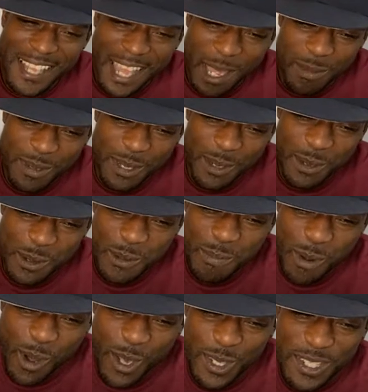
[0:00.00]

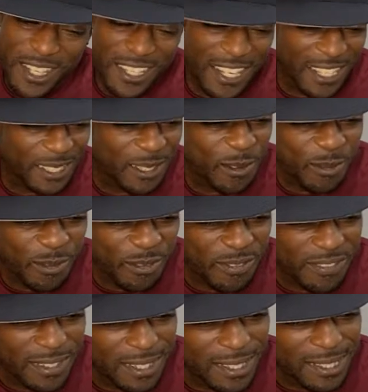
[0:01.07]
Absolute Boss Collective.
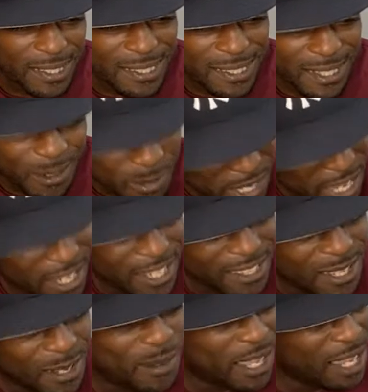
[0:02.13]
Yeah, I
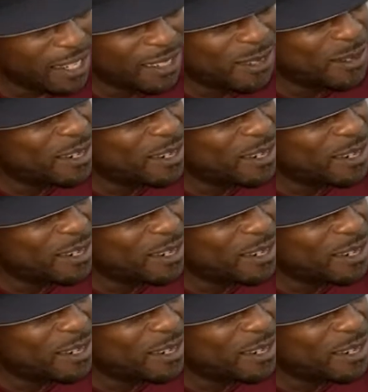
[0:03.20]
think we got to